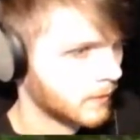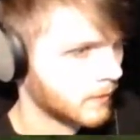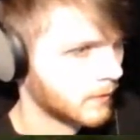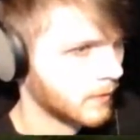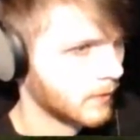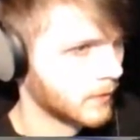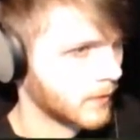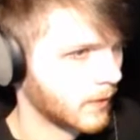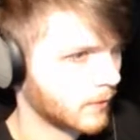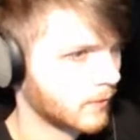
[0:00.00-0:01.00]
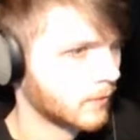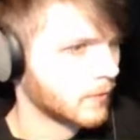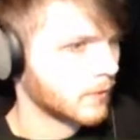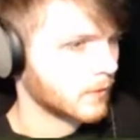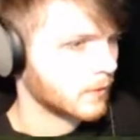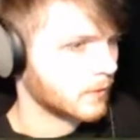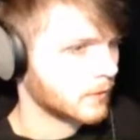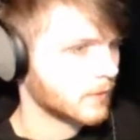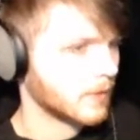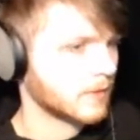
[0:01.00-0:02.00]
There we go.
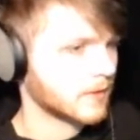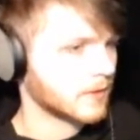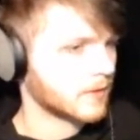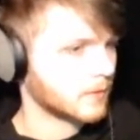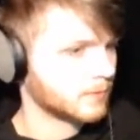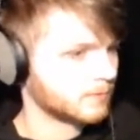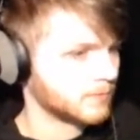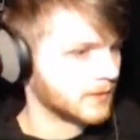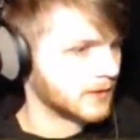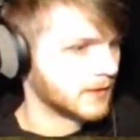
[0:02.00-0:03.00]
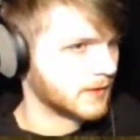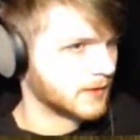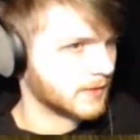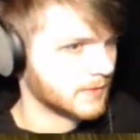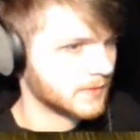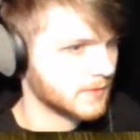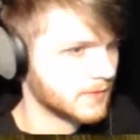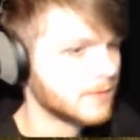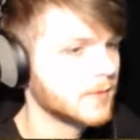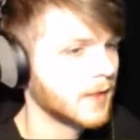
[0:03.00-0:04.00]
There we go. Uh,
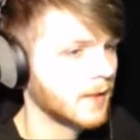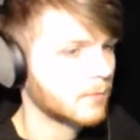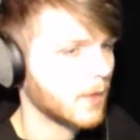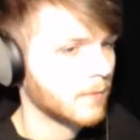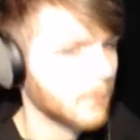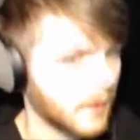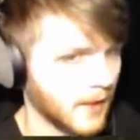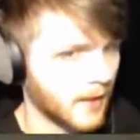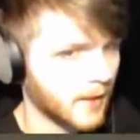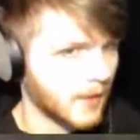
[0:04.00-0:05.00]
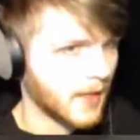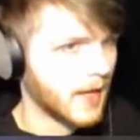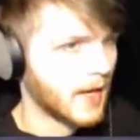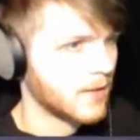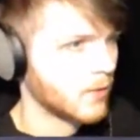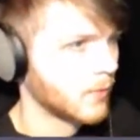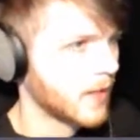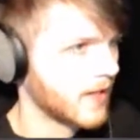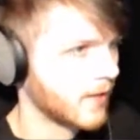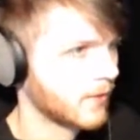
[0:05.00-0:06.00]
okay, okay, okay, okay. I know the
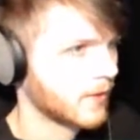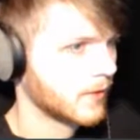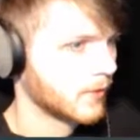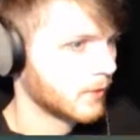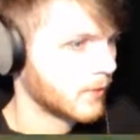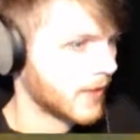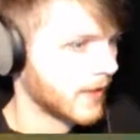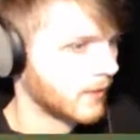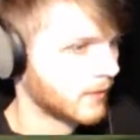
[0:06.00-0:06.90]
way now. Know the way now.